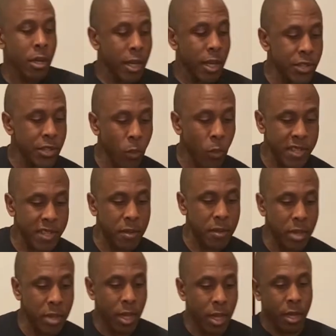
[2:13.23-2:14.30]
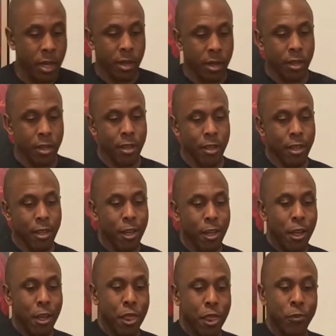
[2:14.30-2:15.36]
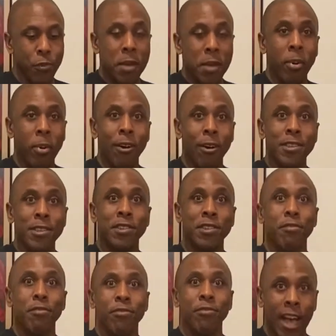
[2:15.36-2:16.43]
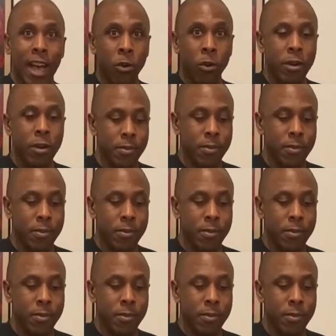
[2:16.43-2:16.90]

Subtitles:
is going to be 3 parts flour,